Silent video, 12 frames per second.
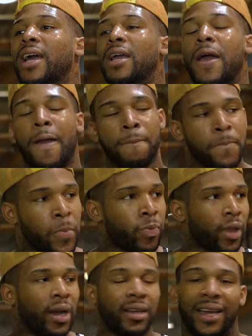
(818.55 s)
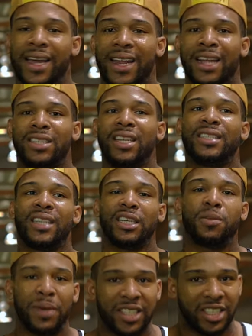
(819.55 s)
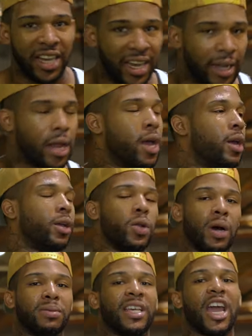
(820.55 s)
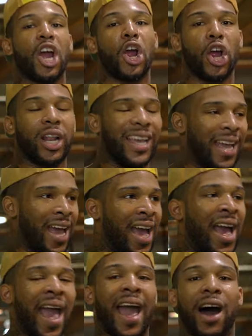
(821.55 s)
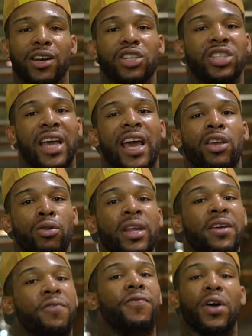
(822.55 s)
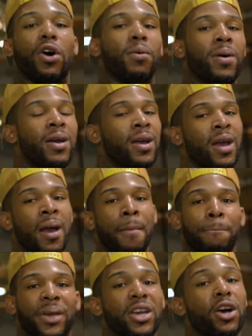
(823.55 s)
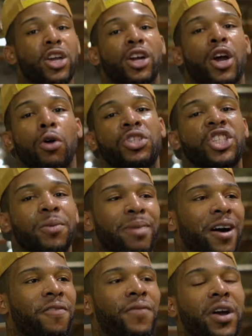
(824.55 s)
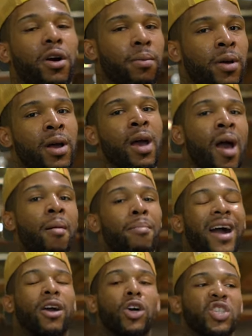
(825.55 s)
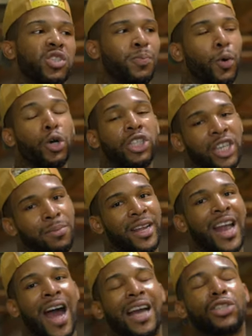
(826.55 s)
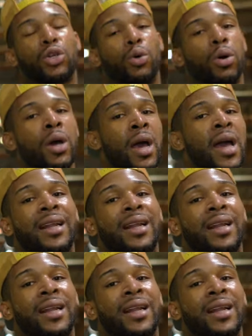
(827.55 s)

Like, get into these things, be seen, you know what I'm saying, early. And understand you need film. Be on your coaches about film. My coach was bullshitting me in high school.